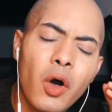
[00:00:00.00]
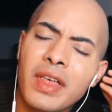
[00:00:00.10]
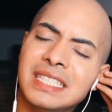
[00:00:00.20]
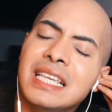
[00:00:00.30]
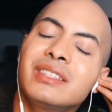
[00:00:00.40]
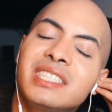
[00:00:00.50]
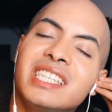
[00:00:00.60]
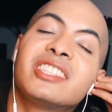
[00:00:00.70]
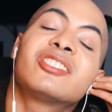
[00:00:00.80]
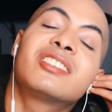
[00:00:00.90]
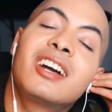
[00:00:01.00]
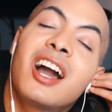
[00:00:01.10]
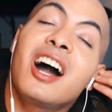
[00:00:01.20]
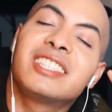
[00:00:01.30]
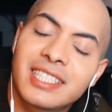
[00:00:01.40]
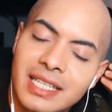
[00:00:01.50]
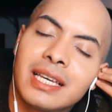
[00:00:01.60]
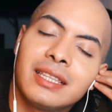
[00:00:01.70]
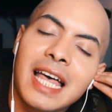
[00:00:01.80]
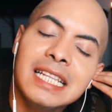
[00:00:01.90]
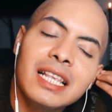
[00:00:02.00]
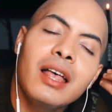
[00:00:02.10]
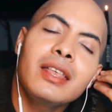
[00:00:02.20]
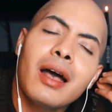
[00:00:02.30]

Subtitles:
Oh, that sounds disgusting. That...